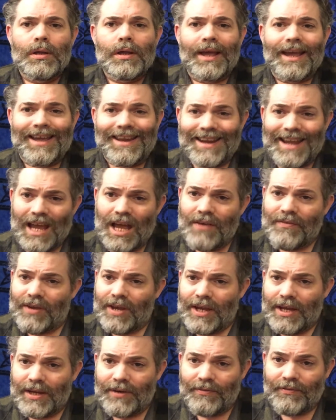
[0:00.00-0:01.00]
and have
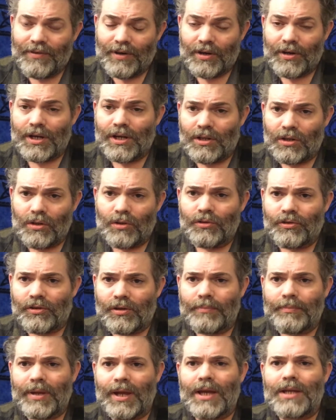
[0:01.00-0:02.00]
a very close
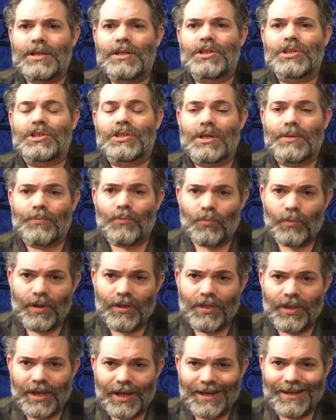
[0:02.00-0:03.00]
companionship
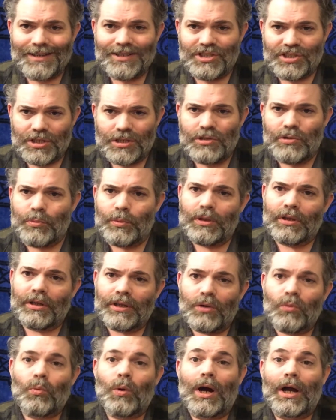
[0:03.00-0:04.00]
with a
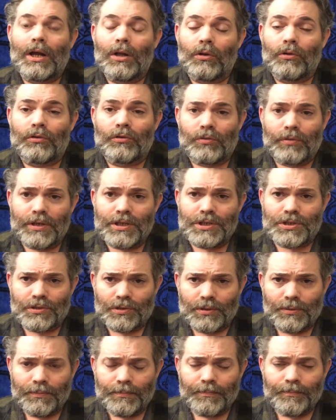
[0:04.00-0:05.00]
genuinely wild
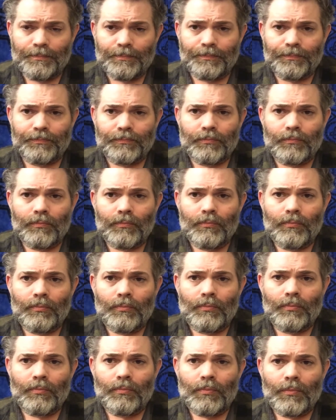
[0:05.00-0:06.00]
creature,
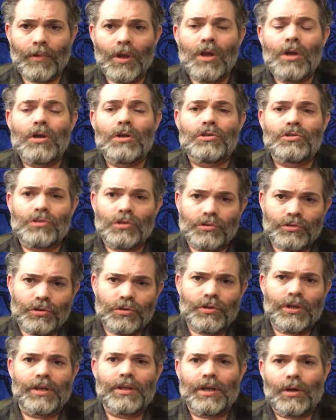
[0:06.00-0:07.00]
so
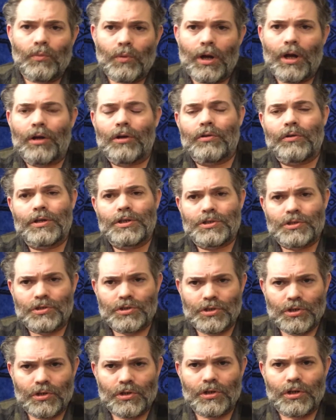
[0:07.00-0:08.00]
too can that wild creature
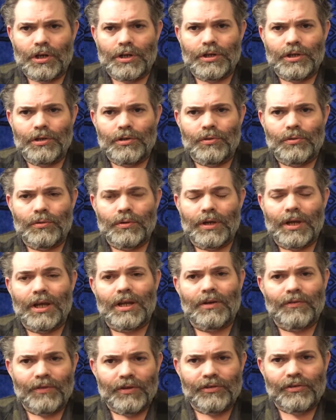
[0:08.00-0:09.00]
turn on you
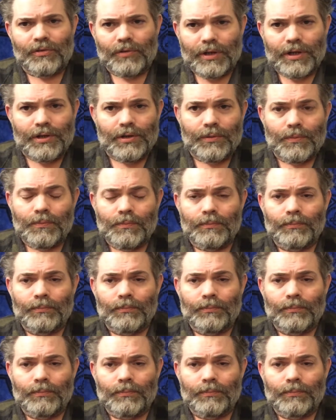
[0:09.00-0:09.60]
and eviscerate you.